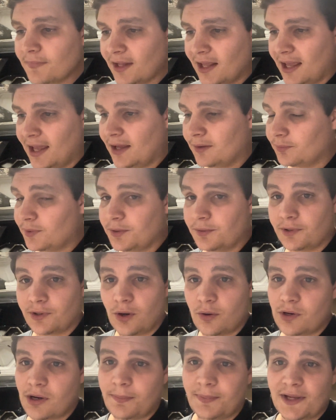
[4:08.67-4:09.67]
and we were
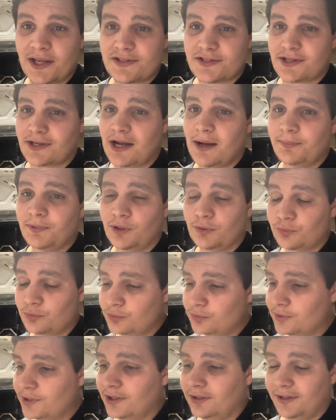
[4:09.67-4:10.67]
going up against a couple of
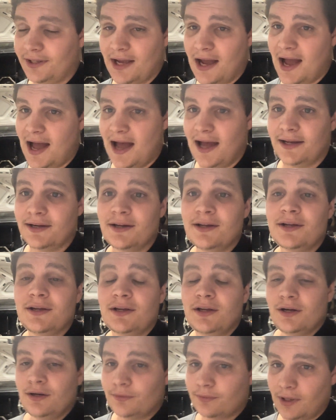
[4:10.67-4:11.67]
really hot
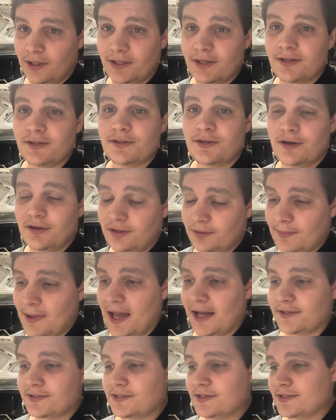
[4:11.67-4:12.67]
running
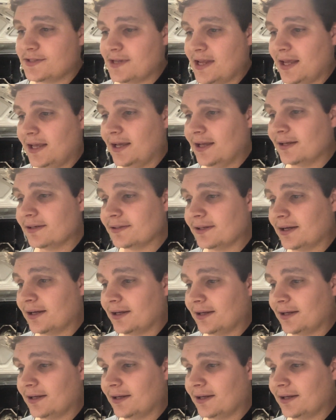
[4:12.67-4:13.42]
Duramaxes, and